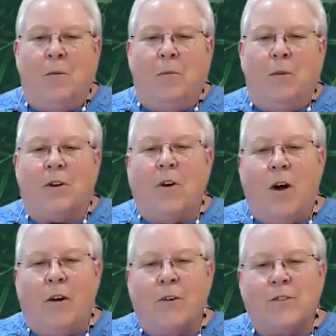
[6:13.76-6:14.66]
When a
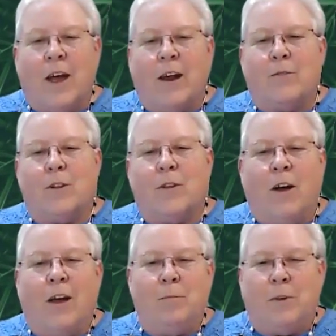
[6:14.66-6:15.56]
car is out of
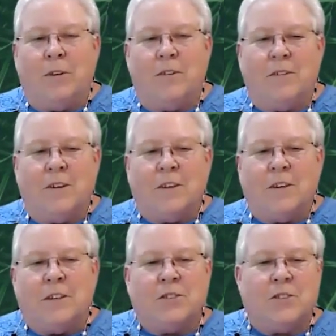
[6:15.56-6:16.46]
alignment,
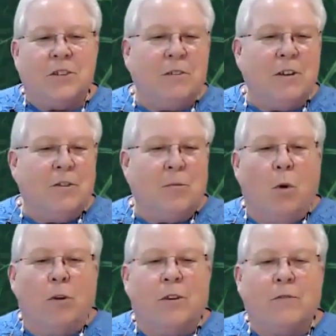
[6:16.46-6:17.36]
steering is
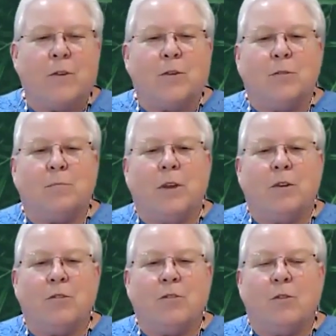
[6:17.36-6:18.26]
more difficult
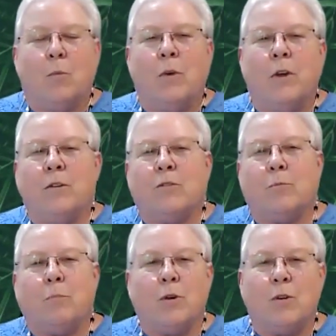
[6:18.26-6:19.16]
because the wheels
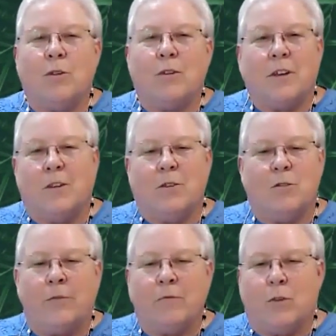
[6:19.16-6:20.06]
pull either
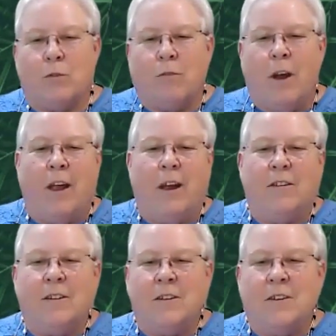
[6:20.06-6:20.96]
left or right.
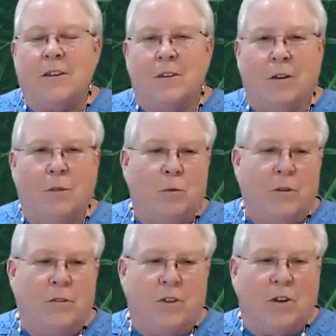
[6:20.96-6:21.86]
In other
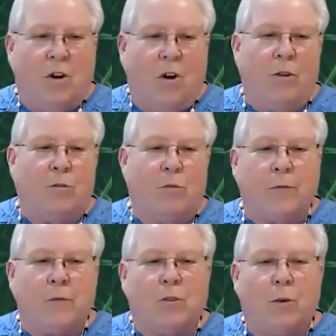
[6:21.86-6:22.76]
words, the car
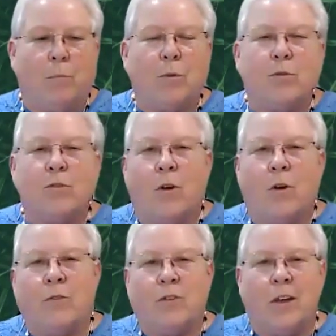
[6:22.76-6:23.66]
drifts or pulls
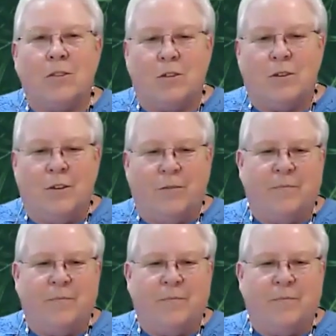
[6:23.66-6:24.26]
off center.